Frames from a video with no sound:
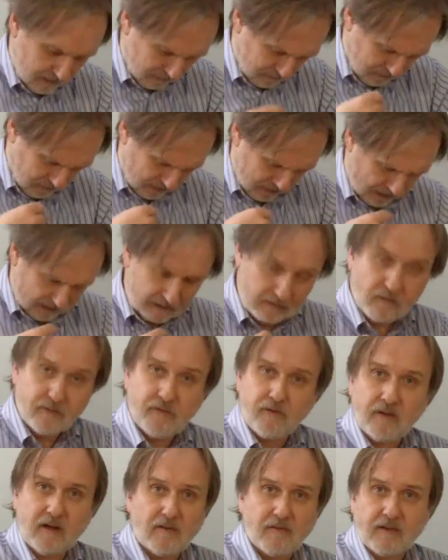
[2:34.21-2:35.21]
They've got these little
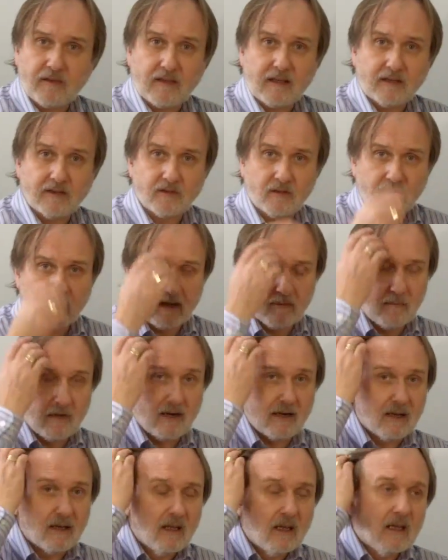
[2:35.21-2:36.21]
fluffy things on their
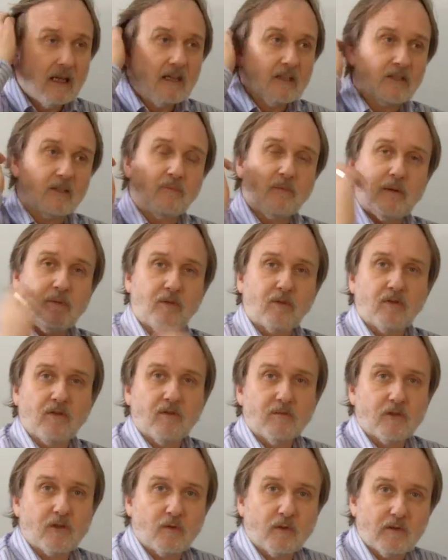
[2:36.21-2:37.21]
mic. Some people
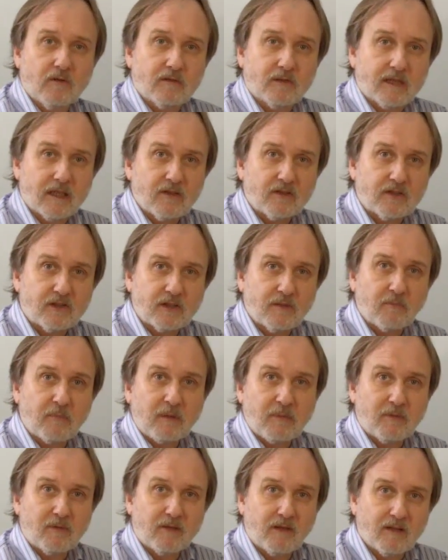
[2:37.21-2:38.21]
call them squirrel tails. Some
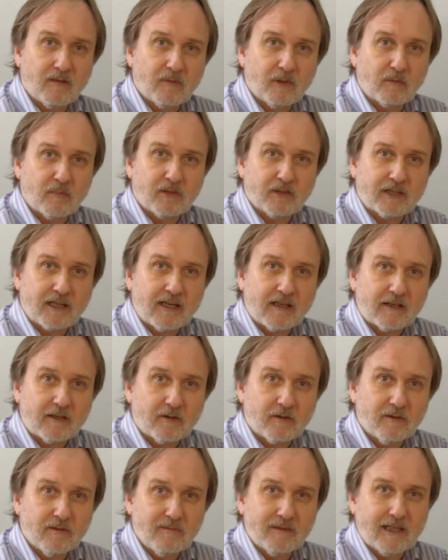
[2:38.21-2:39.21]
people, rather more prosaically,
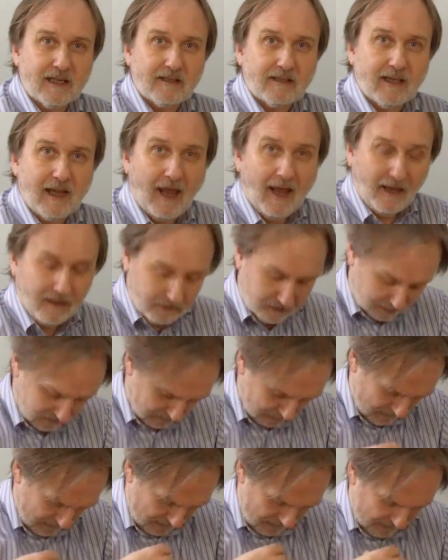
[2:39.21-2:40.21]
call them dead cats.
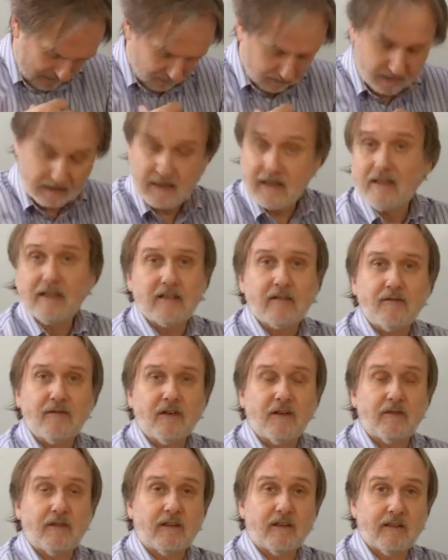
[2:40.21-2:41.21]
But they're little
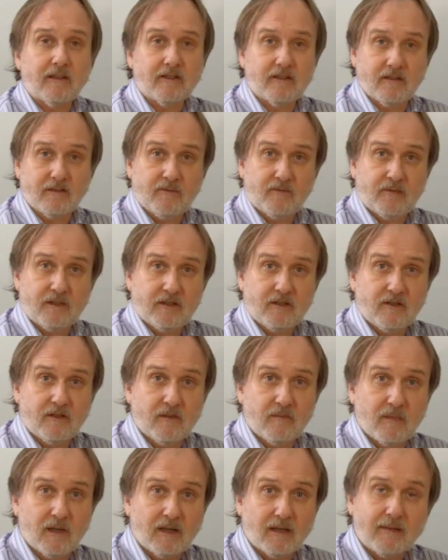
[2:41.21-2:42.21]
fluffy things that fit on
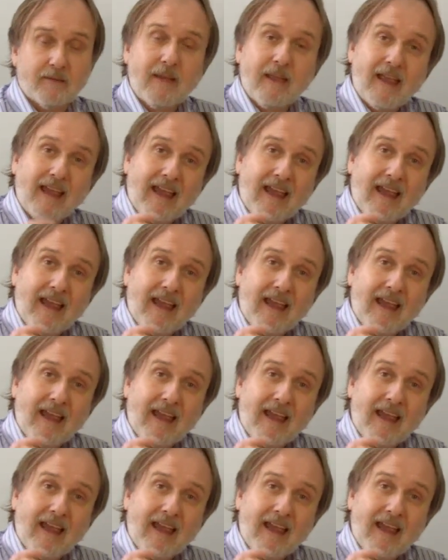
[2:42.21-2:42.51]
the mic.